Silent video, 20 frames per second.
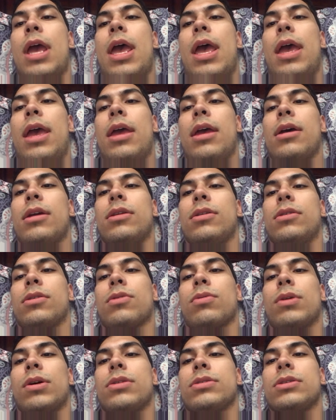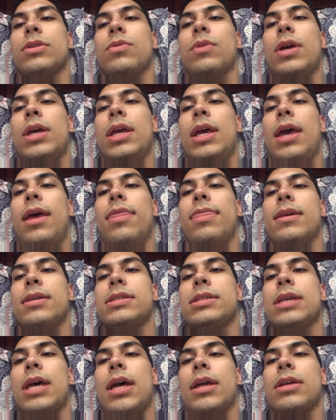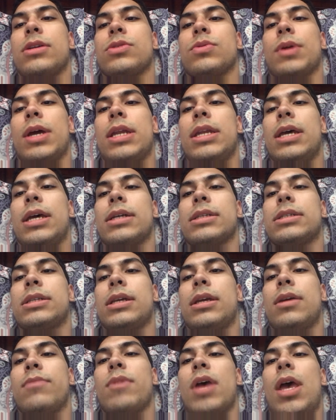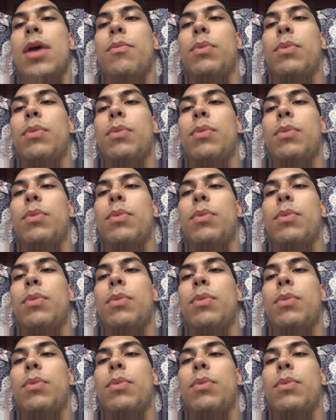and crawls away, and the sack is right next to him.